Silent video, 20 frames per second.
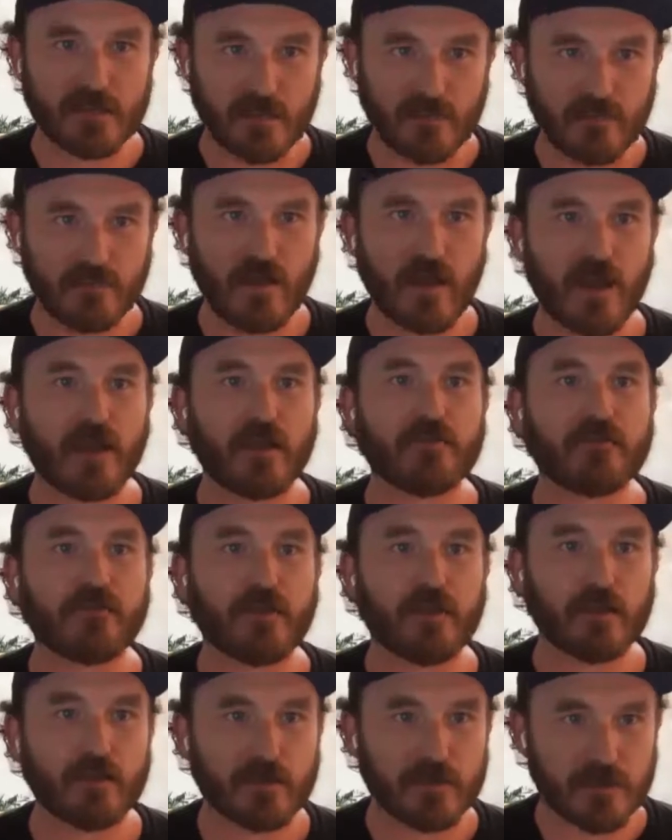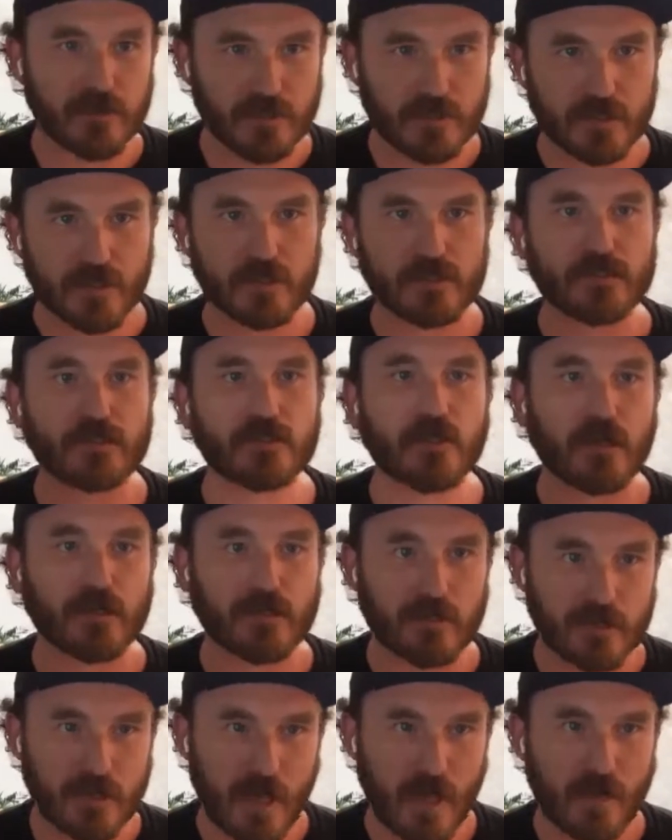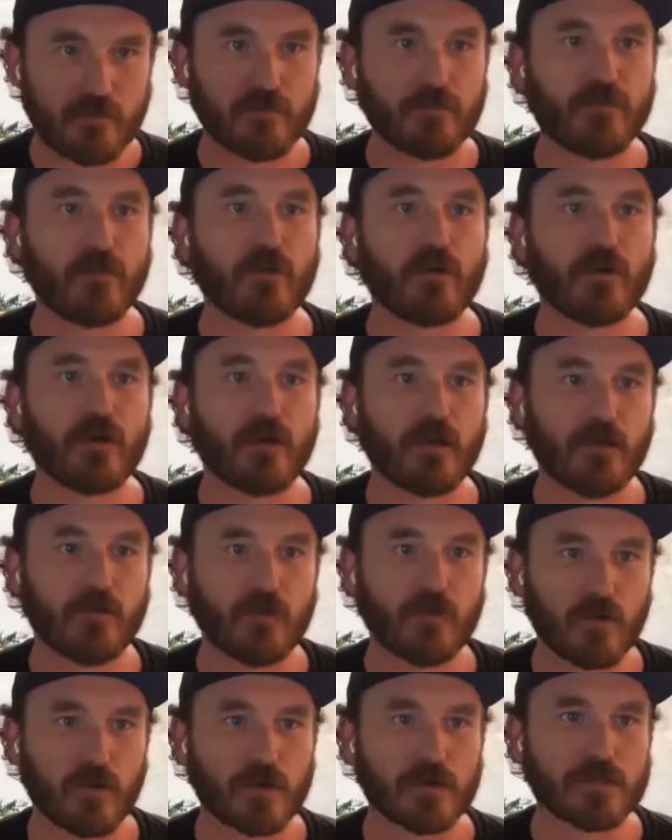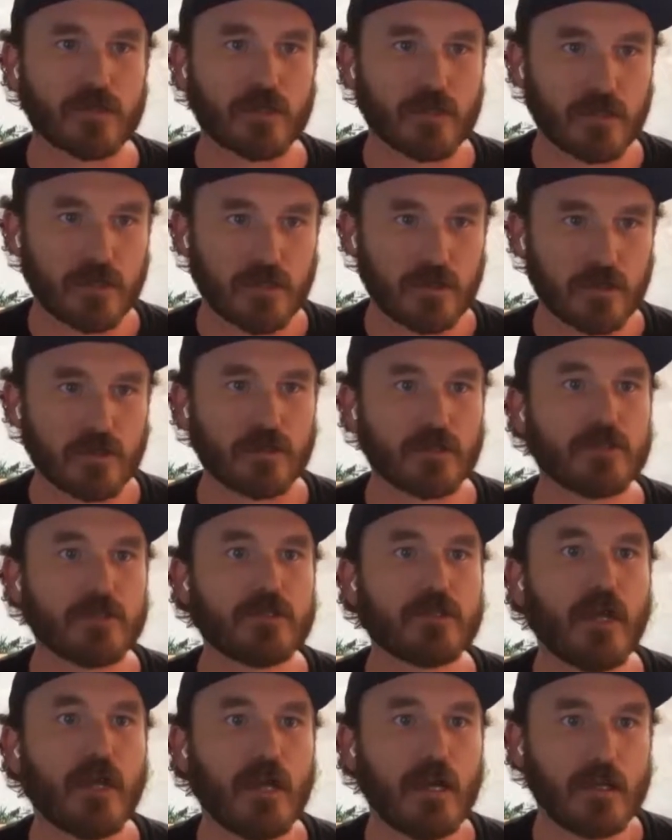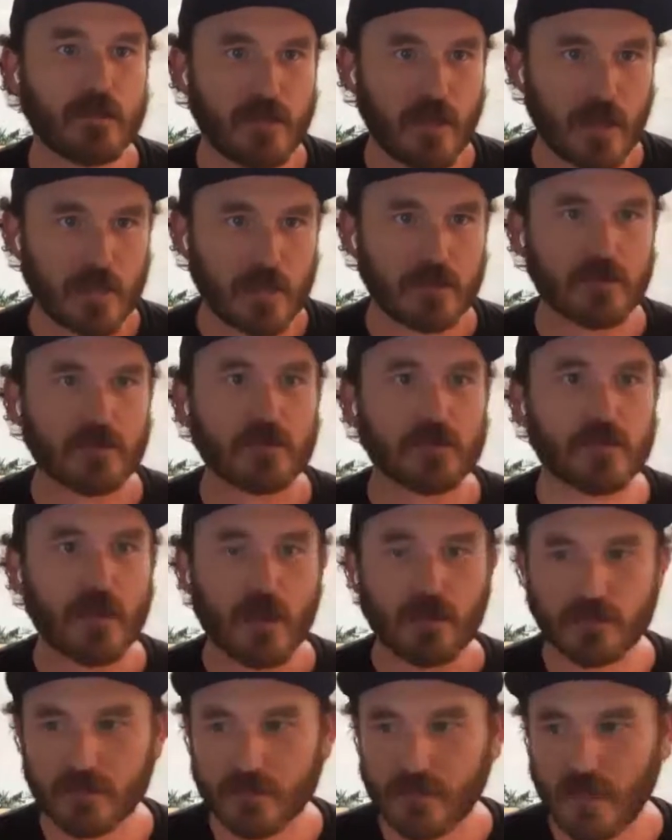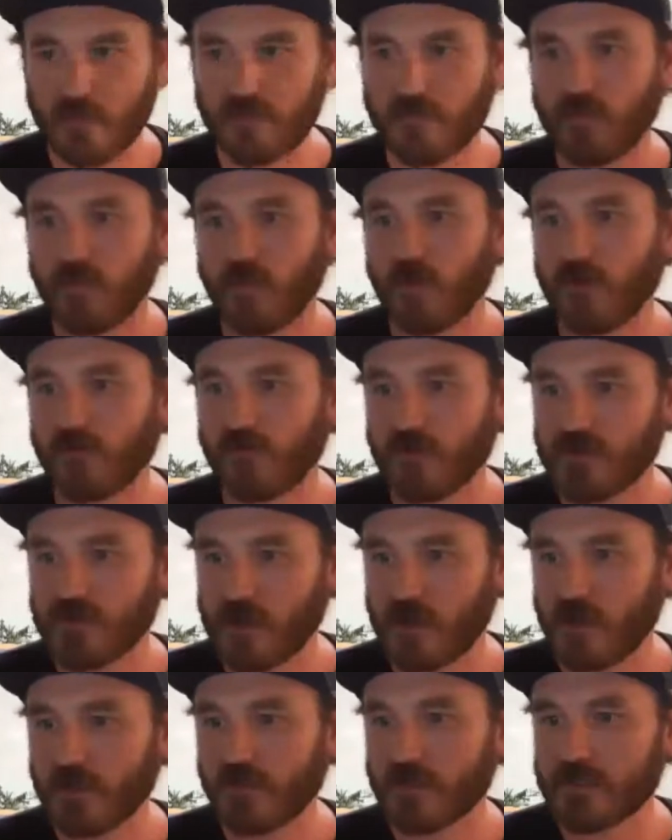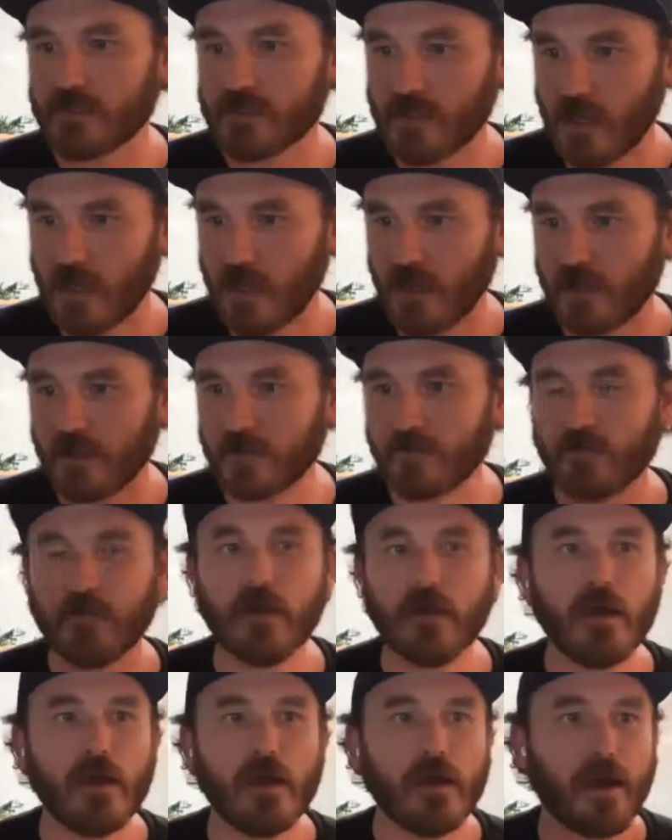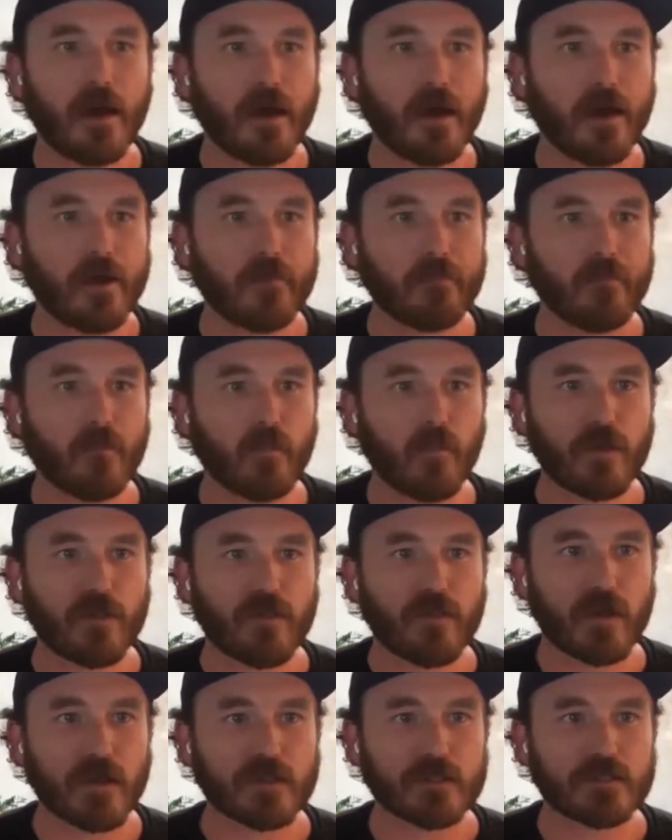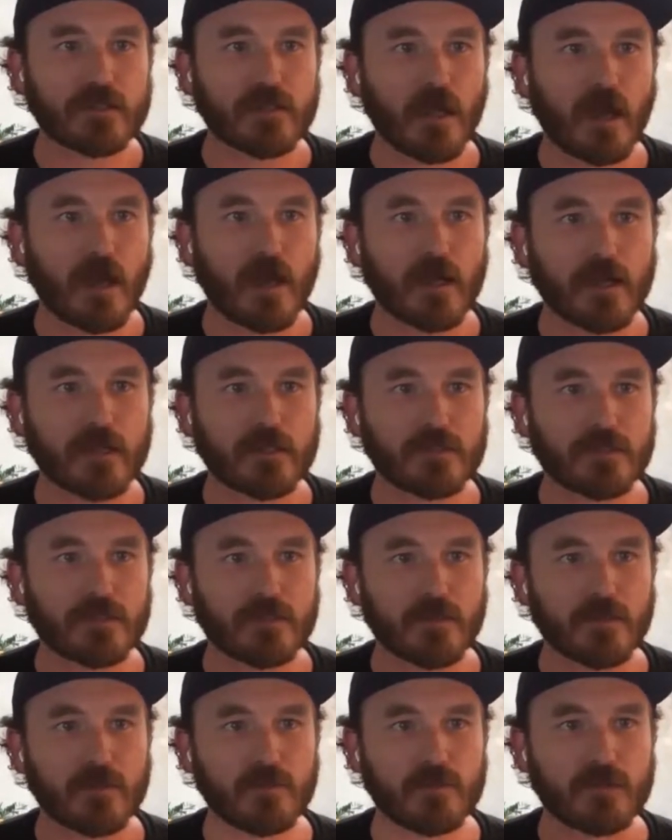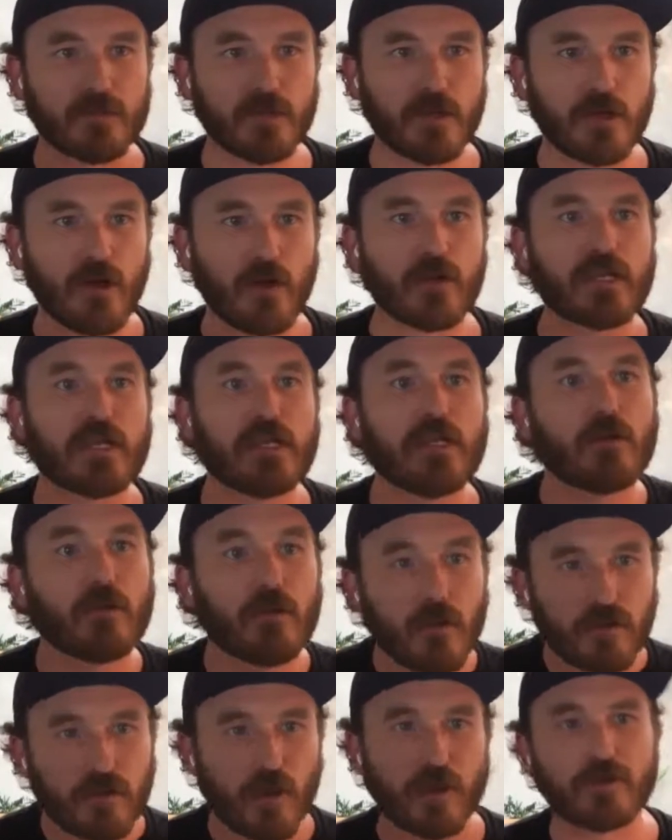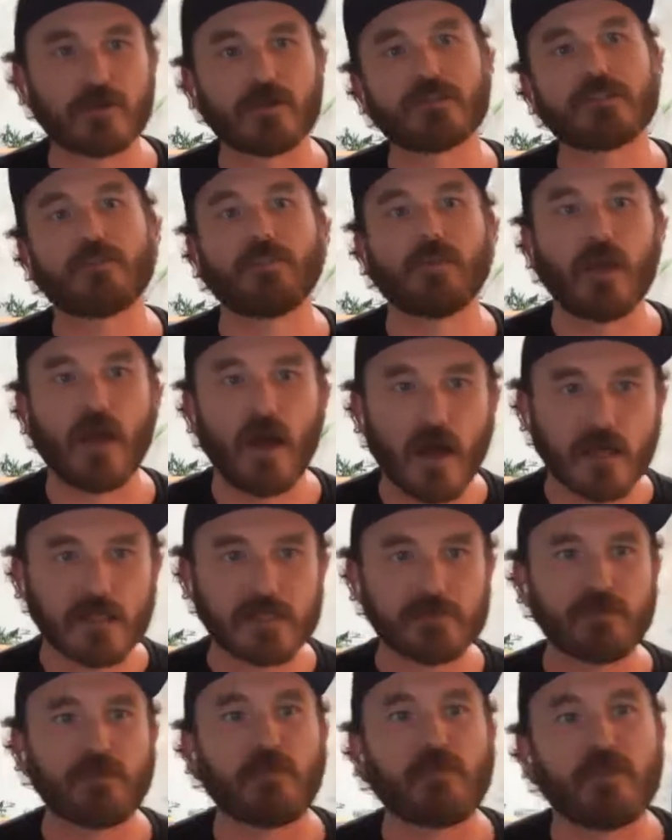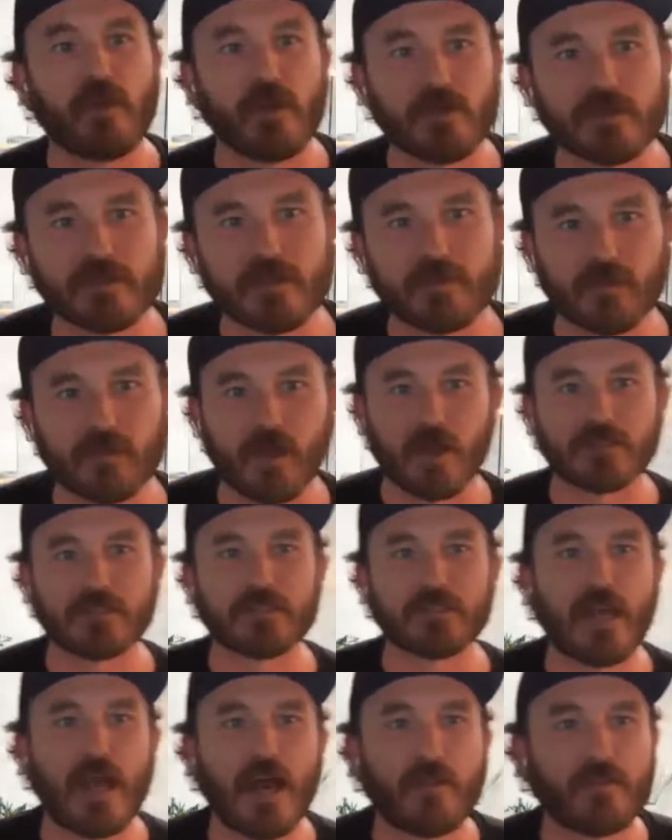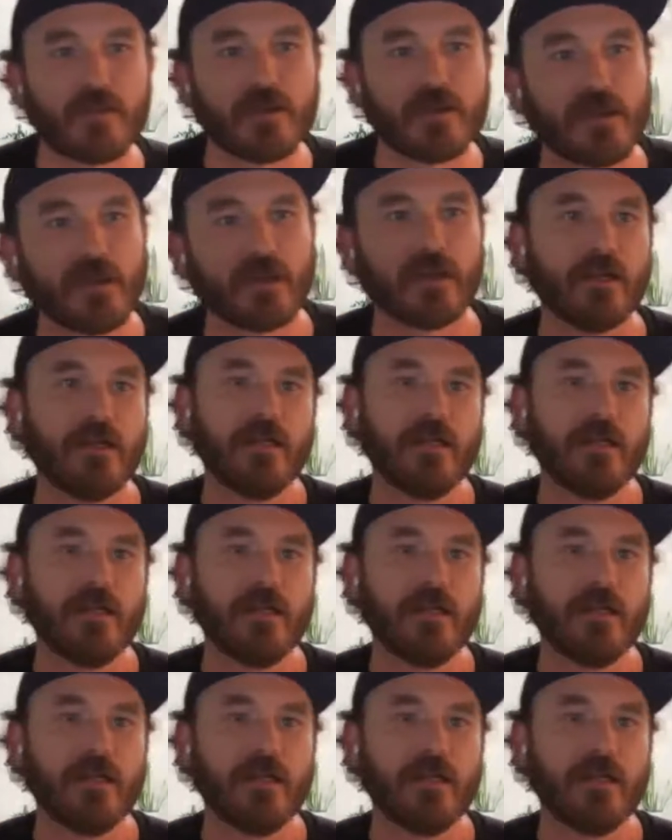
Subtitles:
and Van for introducing us to Dr. Davenport. And of course, a huge thank you to Dr. Davenport for sharing this time with us. It's Zoom, so you don't hear the thunderous applause, but the thunderous applause is happening